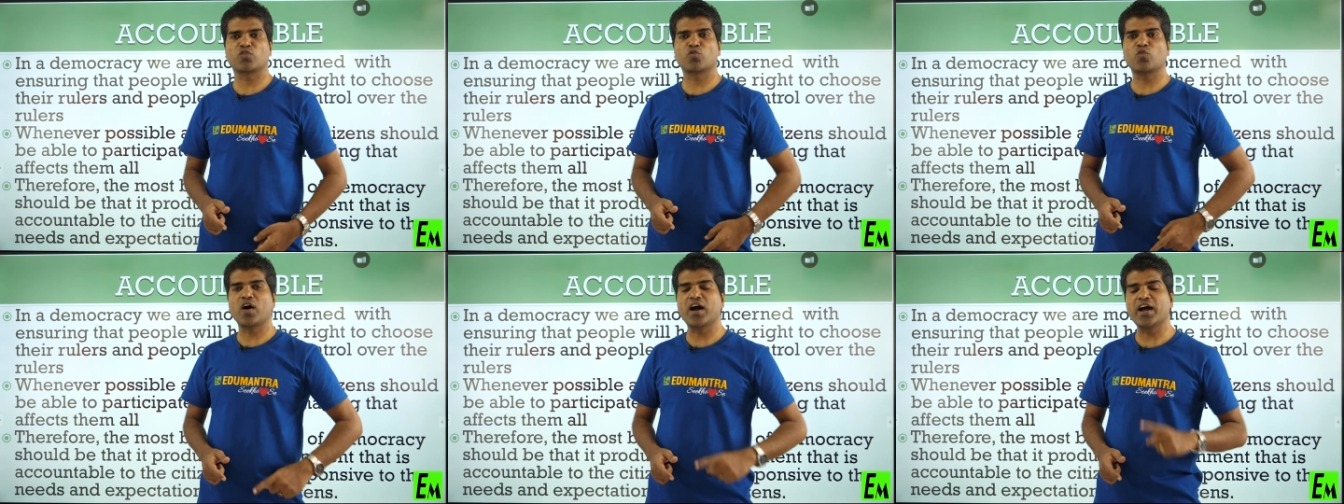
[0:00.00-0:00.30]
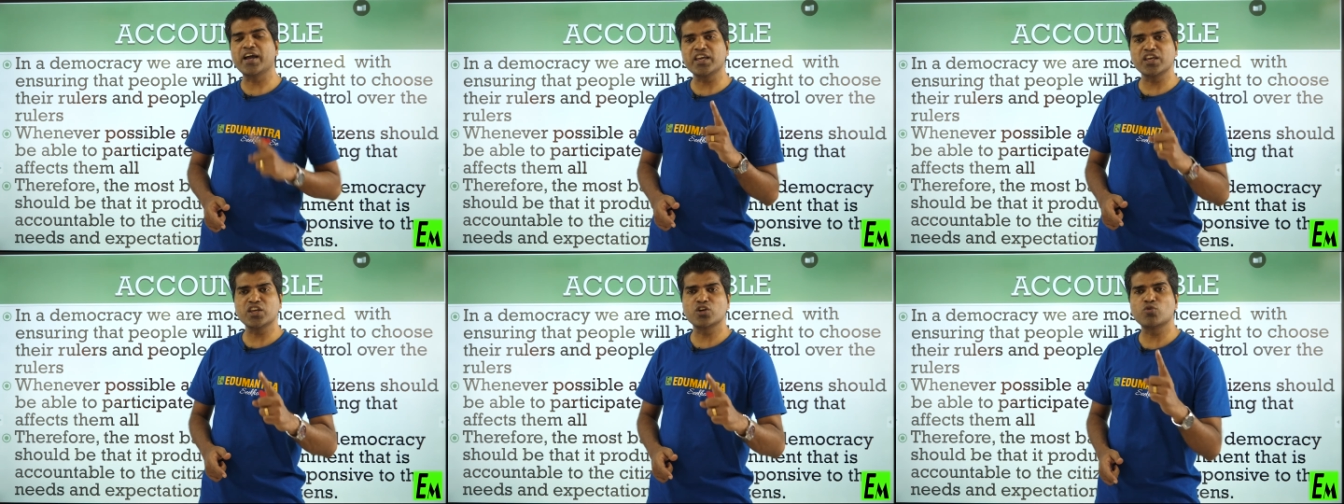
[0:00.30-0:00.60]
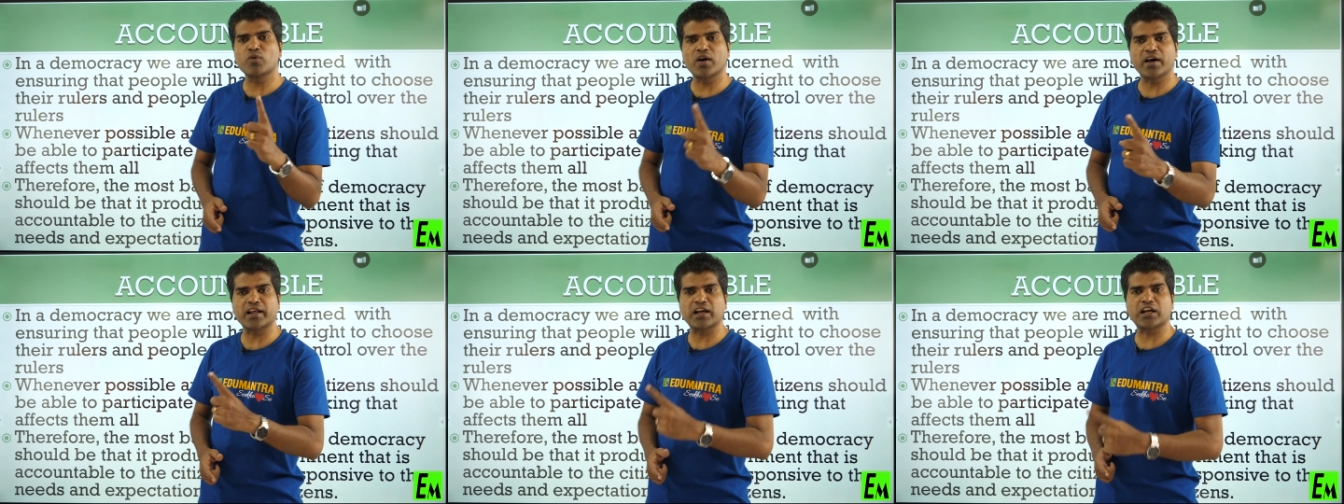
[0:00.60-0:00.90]
Why
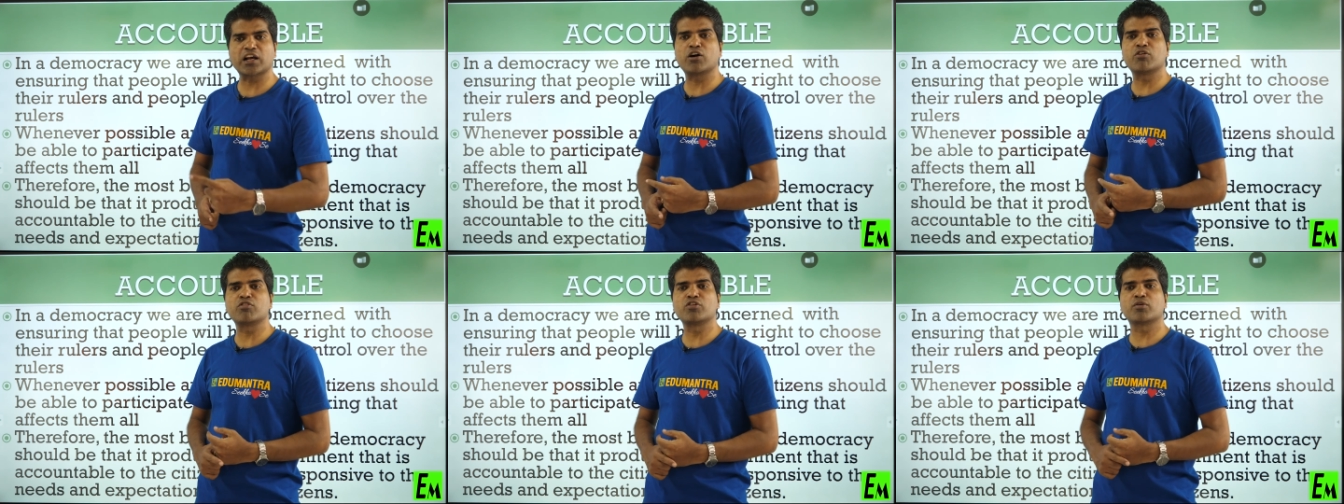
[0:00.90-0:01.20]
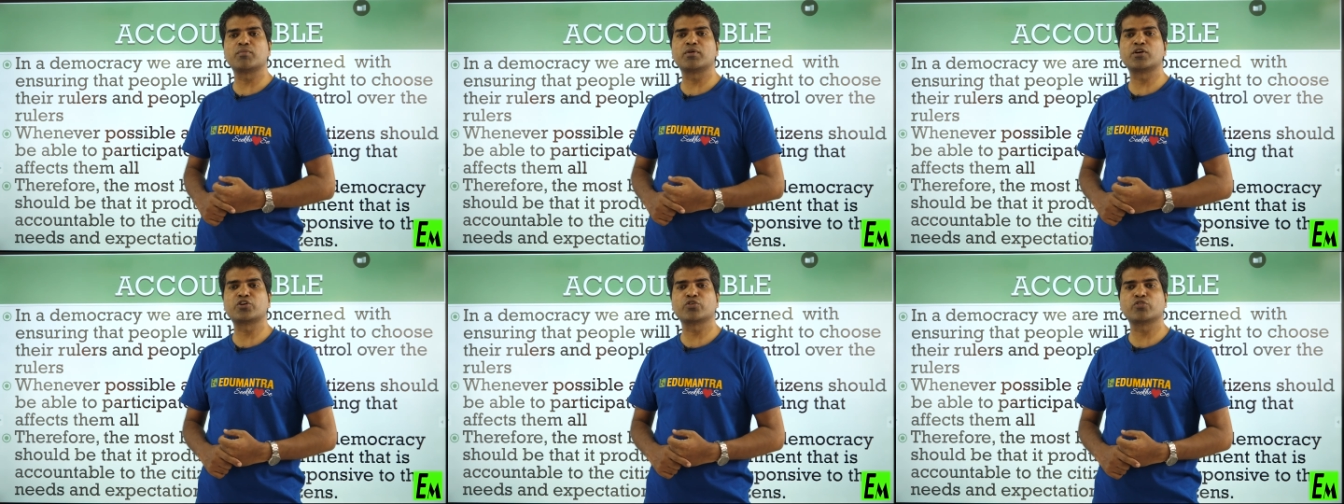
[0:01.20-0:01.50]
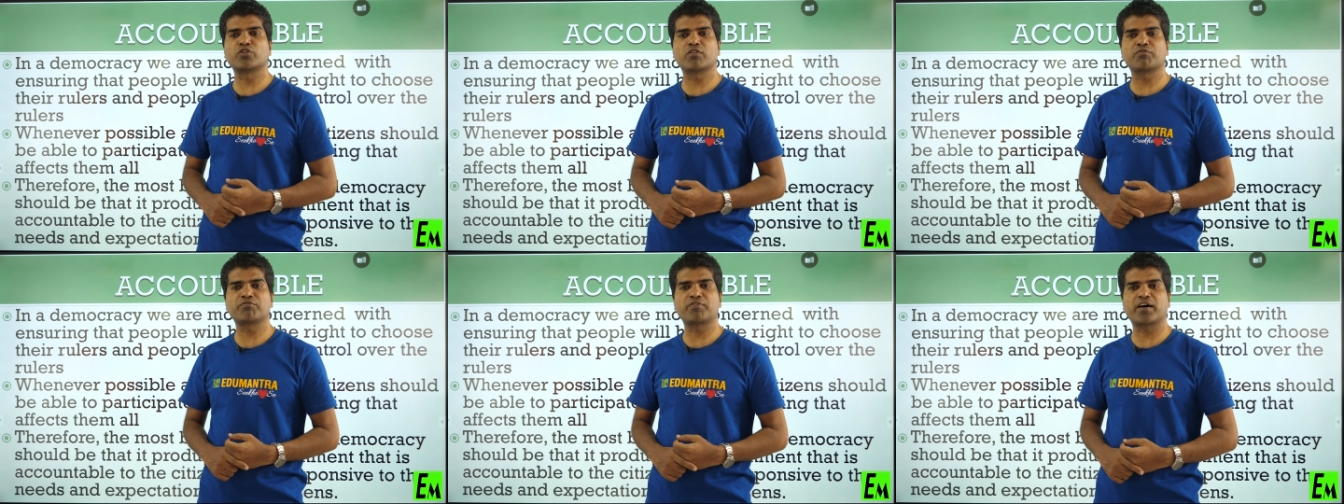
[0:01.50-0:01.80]
you are accountable to
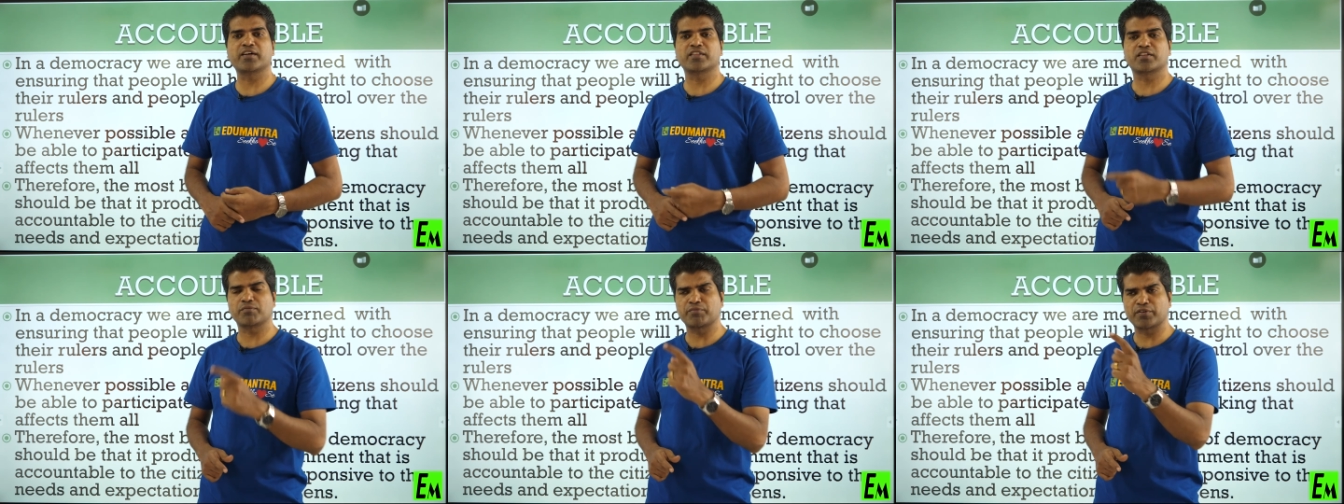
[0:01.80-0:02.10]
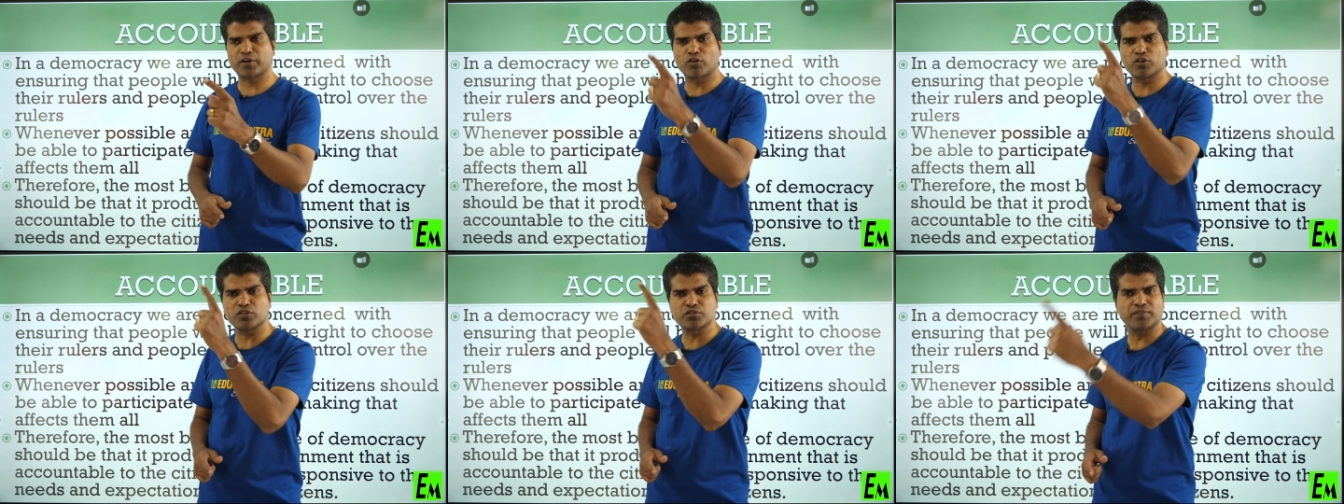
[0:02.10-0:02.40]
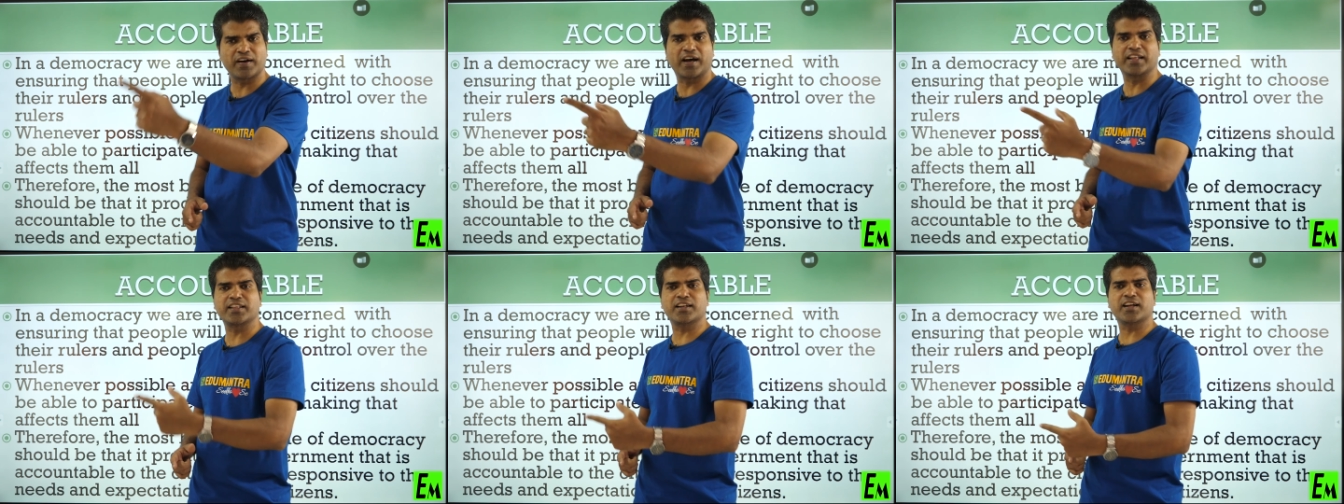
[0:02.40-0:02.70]
your father? Because
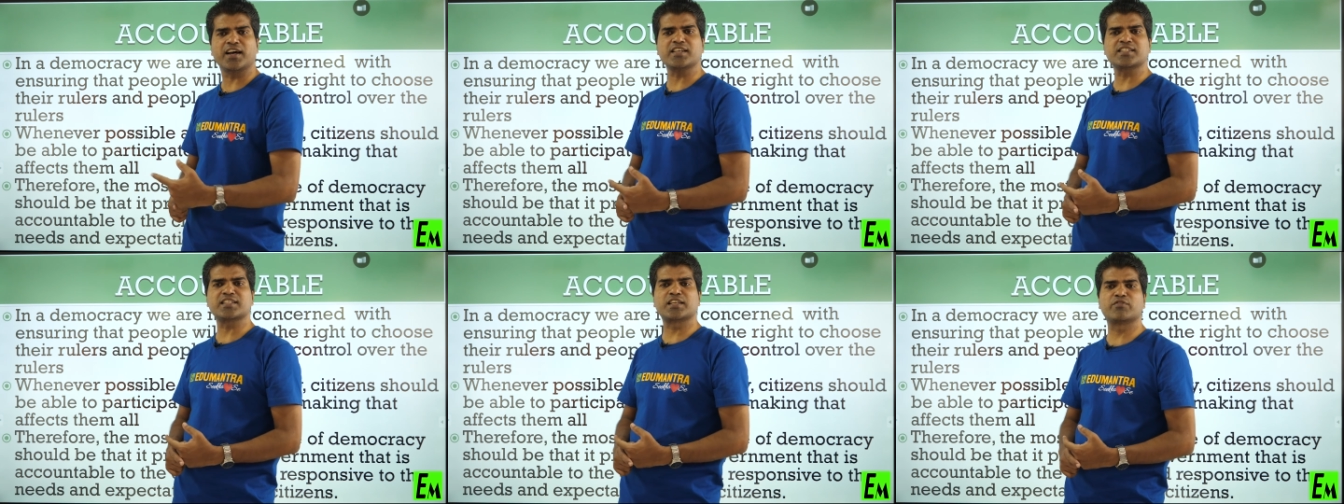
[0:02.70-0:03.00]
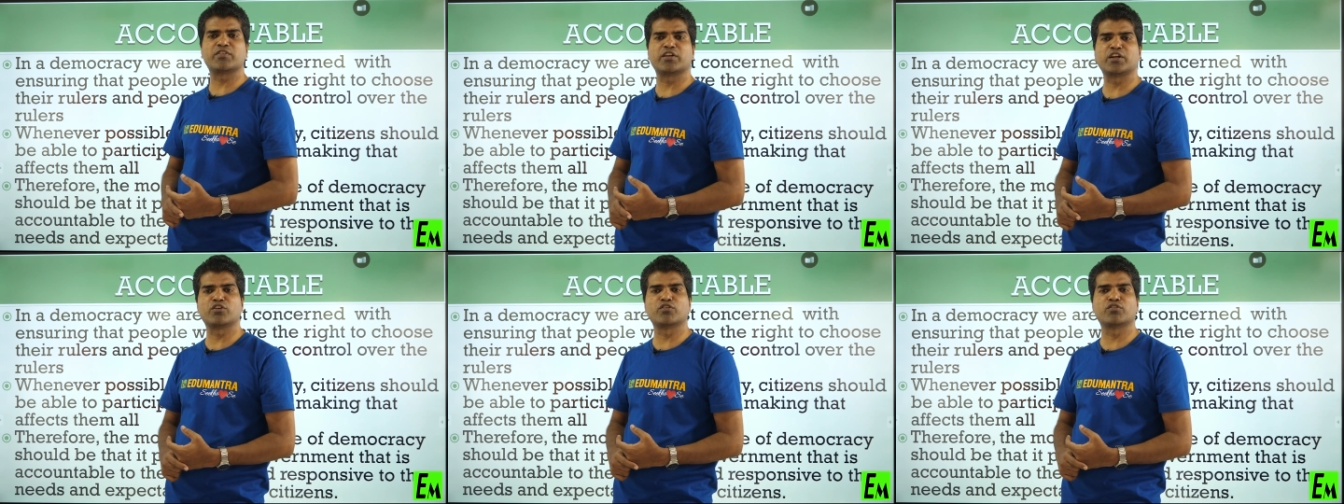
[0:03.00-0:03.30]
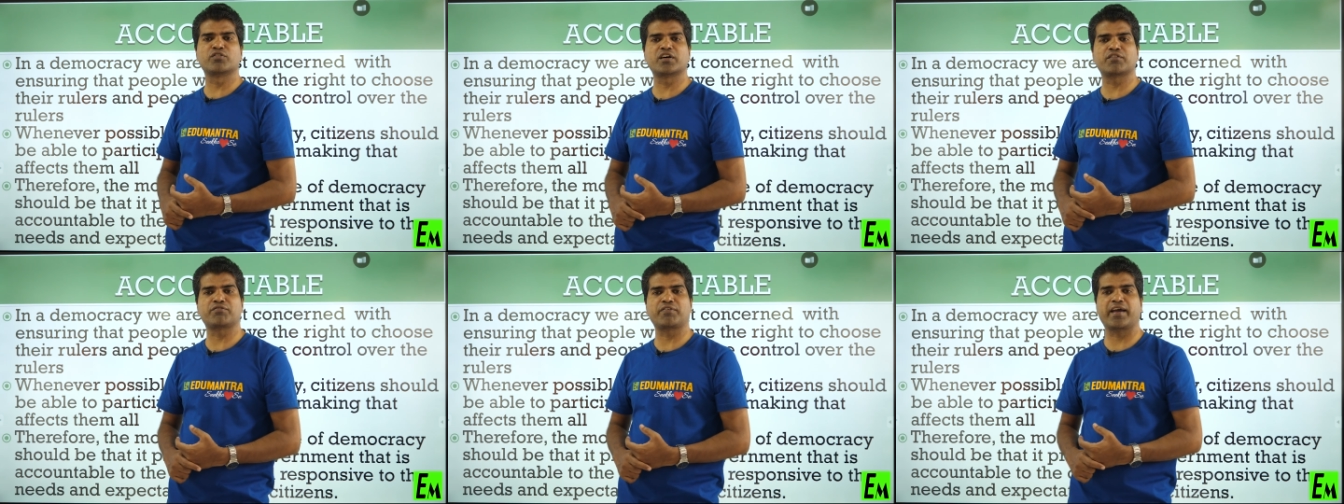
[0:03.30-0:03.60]
father has given
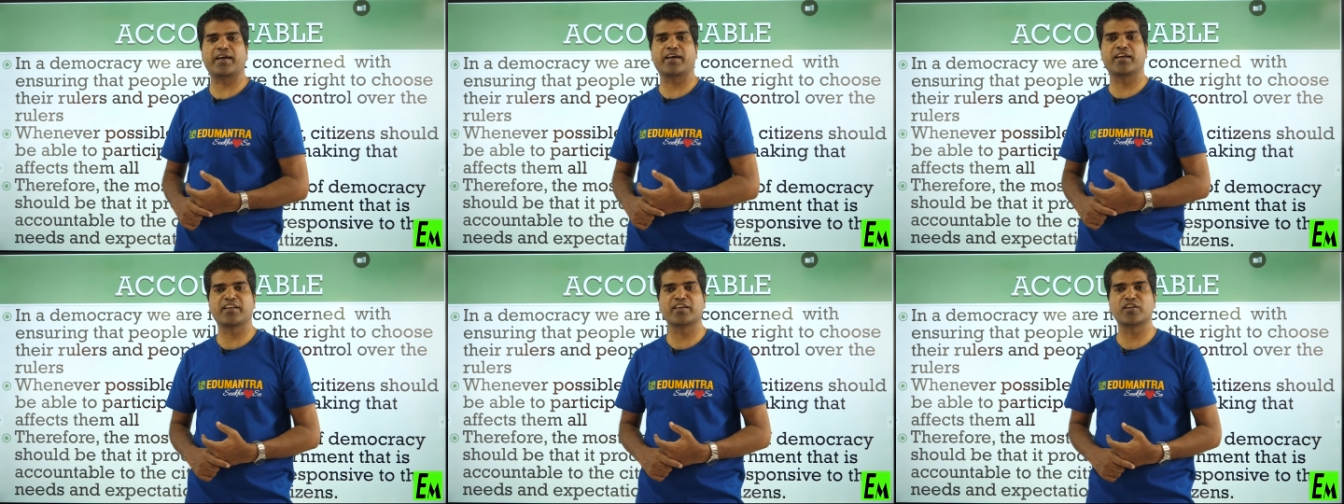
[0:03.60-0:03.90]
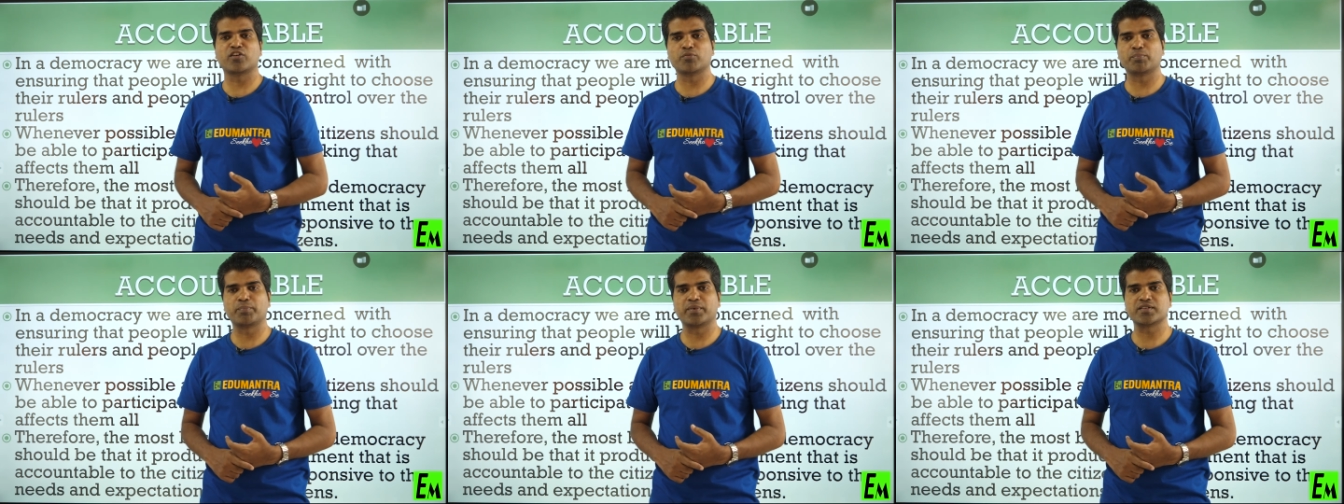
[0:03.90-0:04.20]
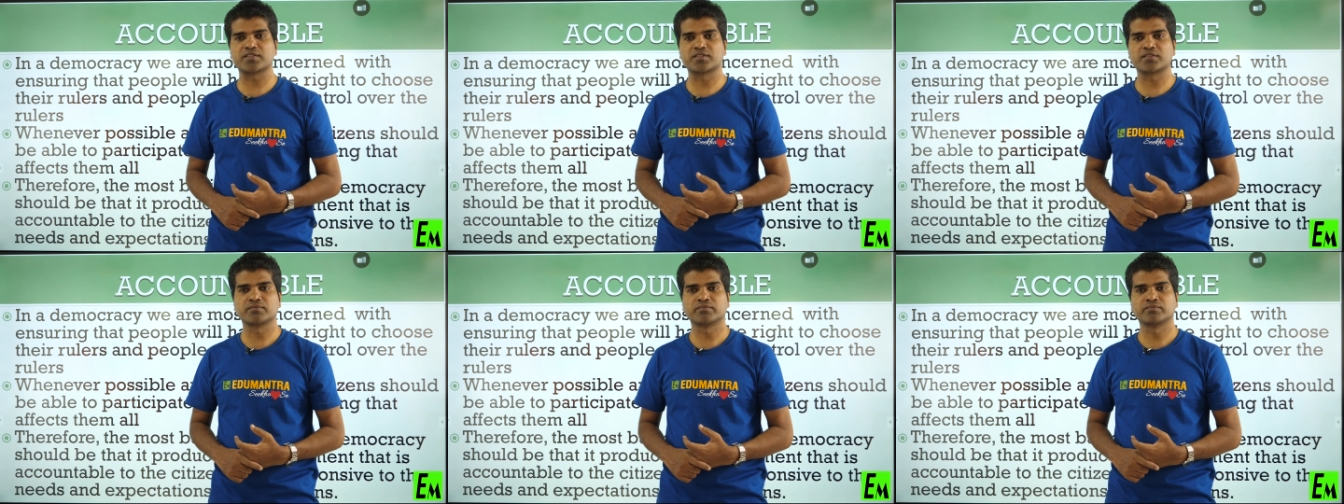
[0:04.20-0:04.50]
you the 500
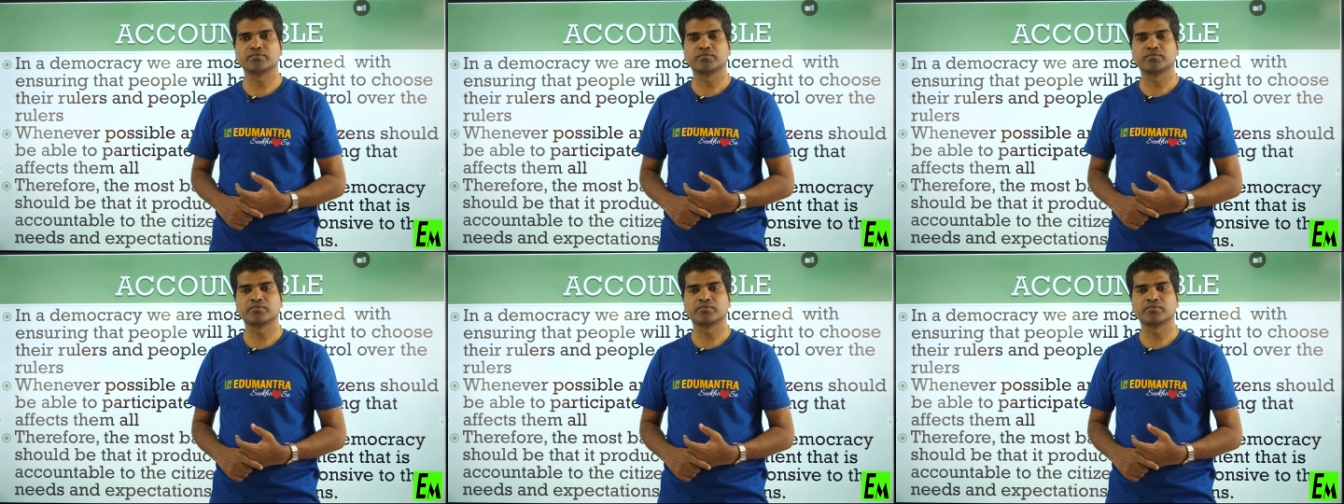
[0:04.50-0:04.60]
rupees.